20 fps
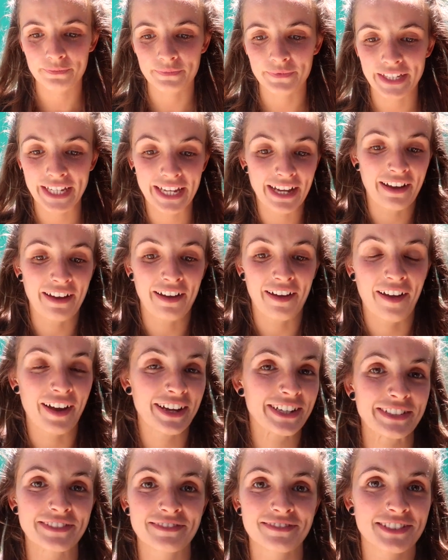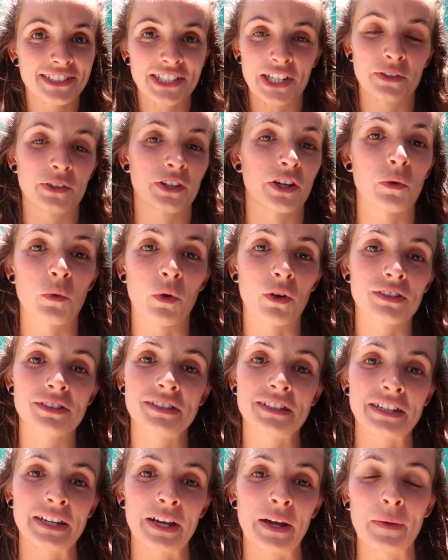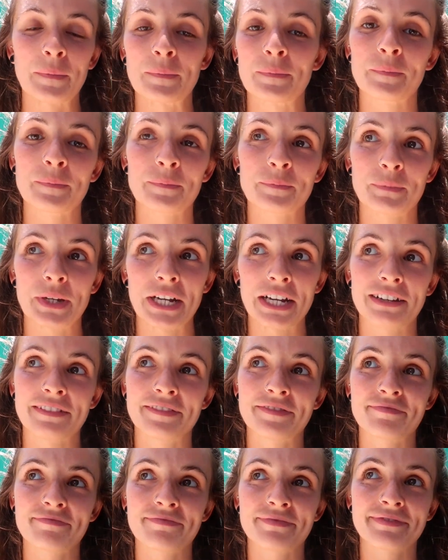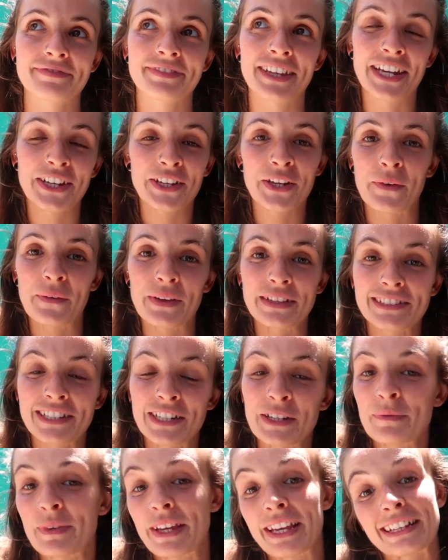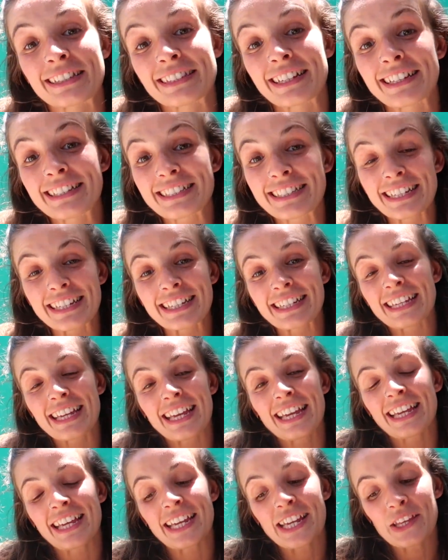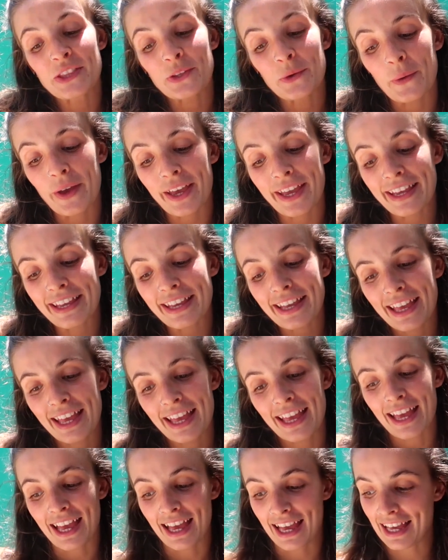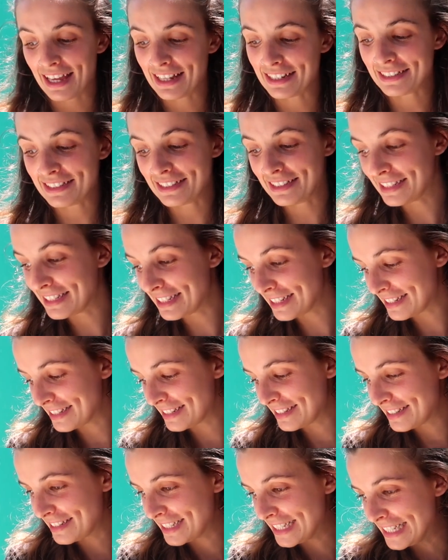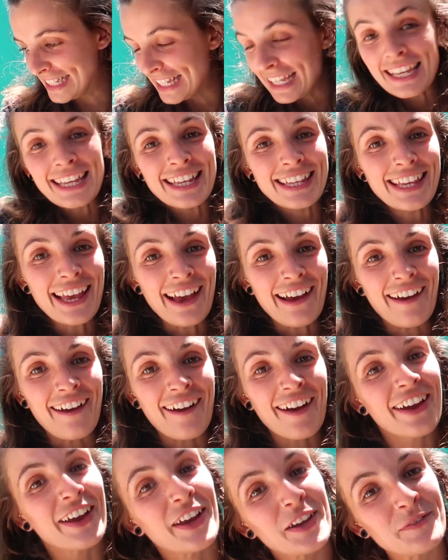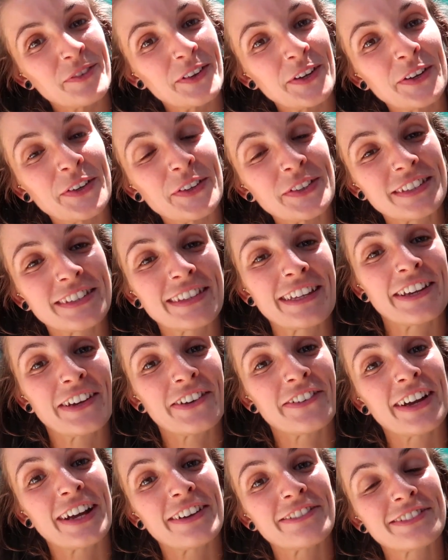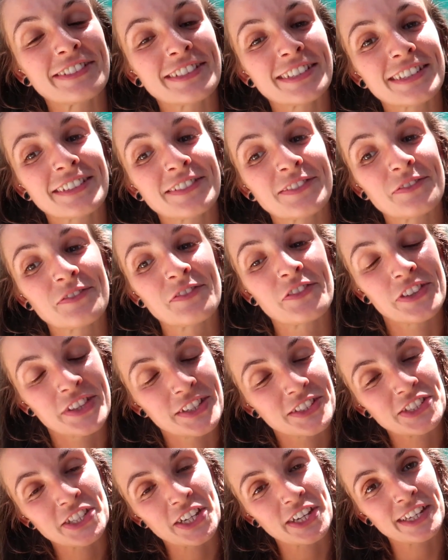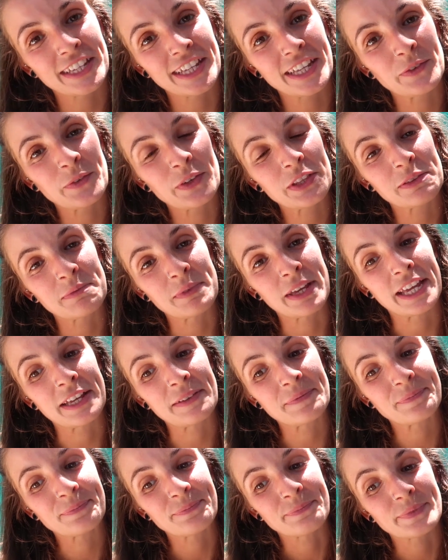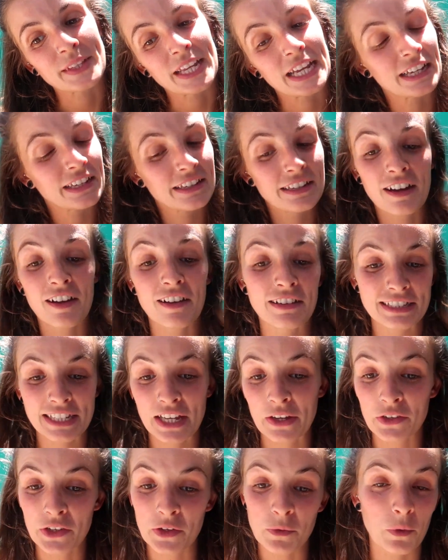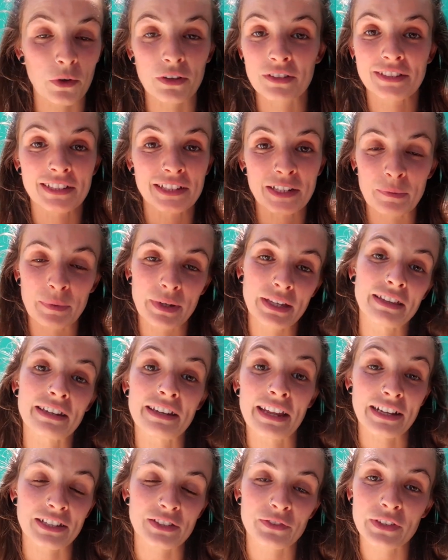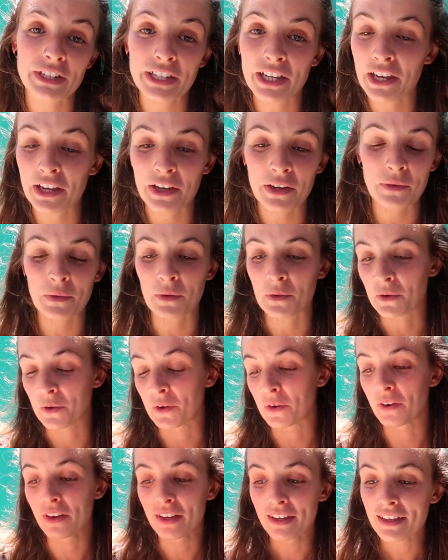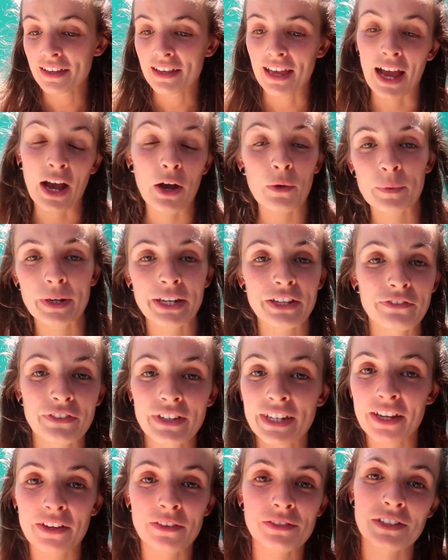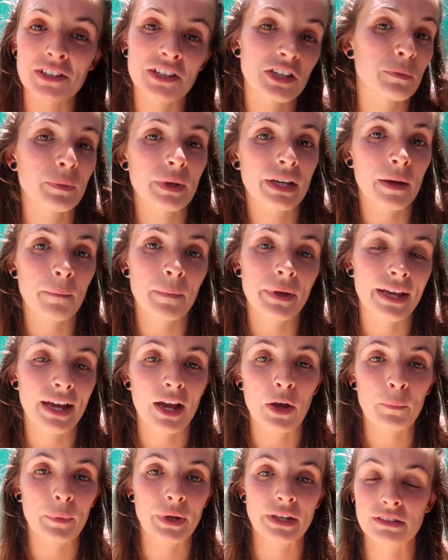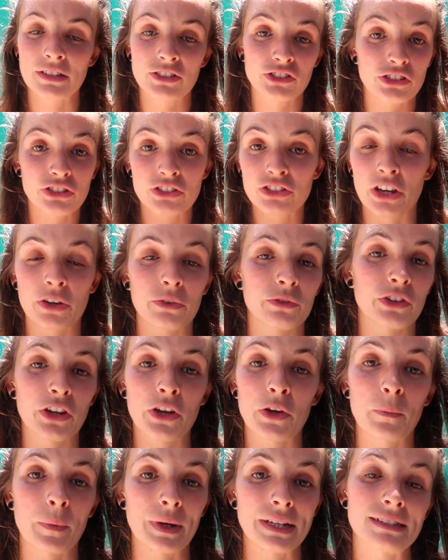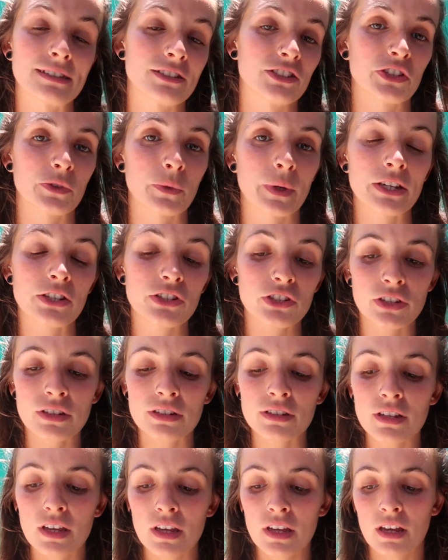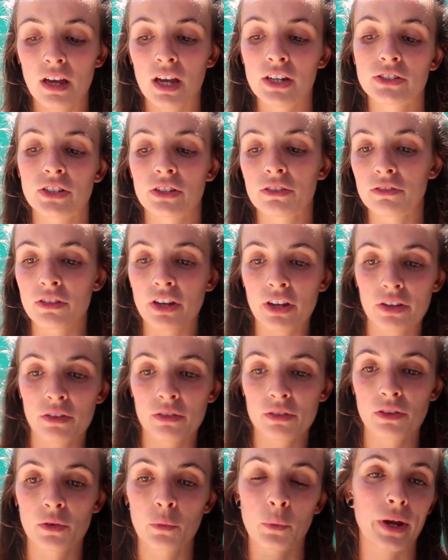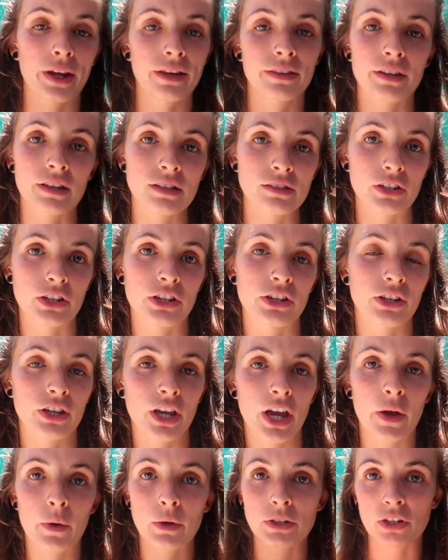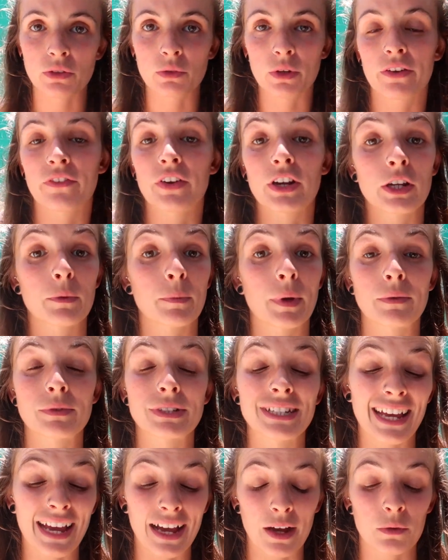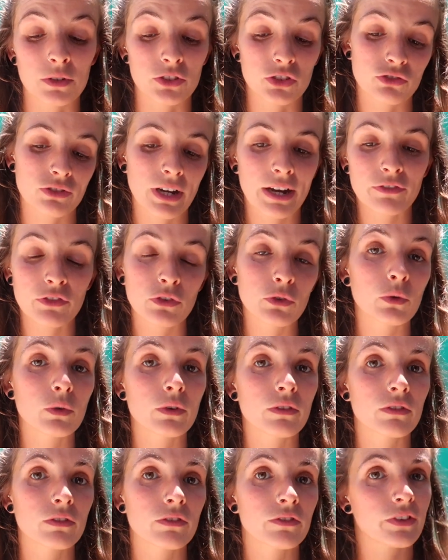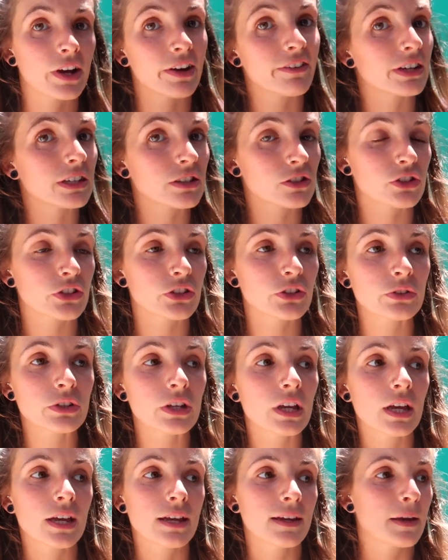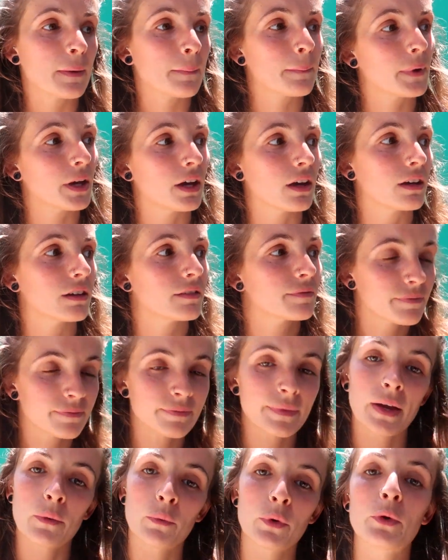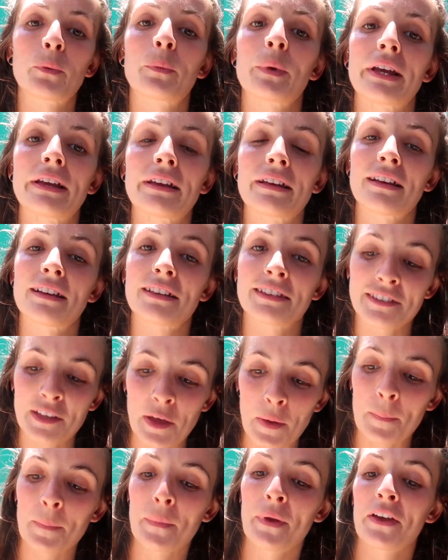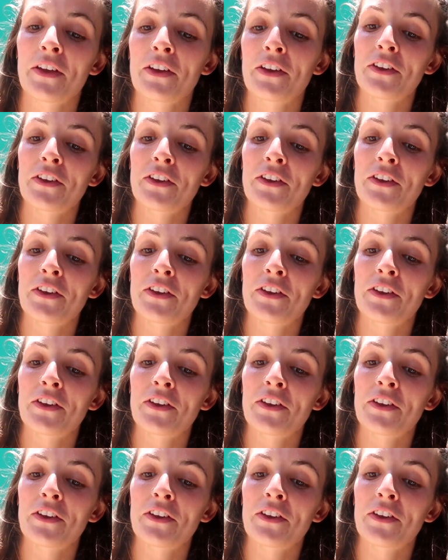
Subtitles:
yeah, I don't know what's to come, but I know it's going to be exciting either way, and yeah, I hope you'll stick around for the journey with me. I can't tell you what's going to be the next video or how many videos are going to be coming out because I just don't know my situation. I don't know the way things are going to go. I don't know if I'm going to be able to get out and travel very soon, but there will be some